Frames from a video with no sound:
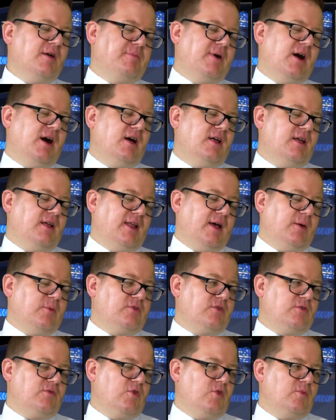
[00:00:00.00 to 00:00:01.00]
but that
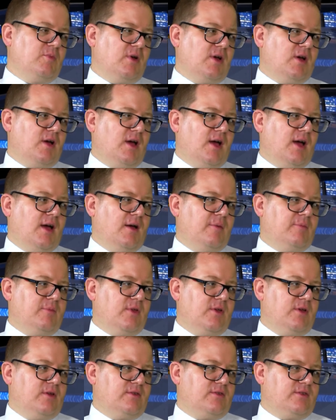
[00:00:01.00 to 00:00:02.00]
was a rumour um,
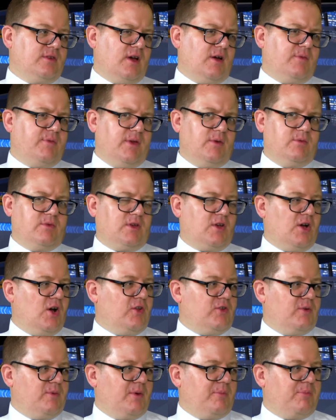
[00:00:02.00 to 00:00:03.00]
that uh, I think it was a
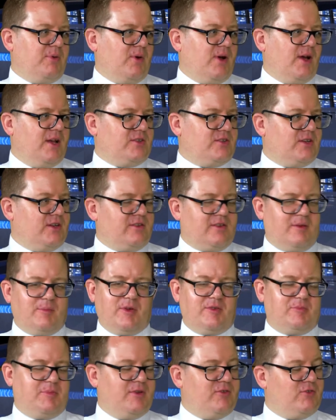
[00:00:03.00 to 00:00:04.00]
Guardian report actually, so it
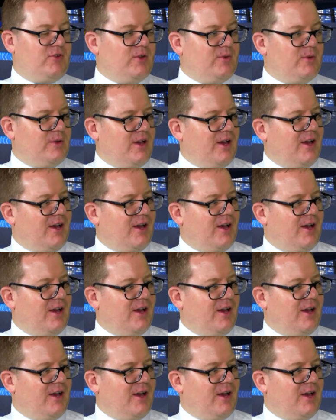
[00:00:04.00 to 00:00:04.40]
must be true.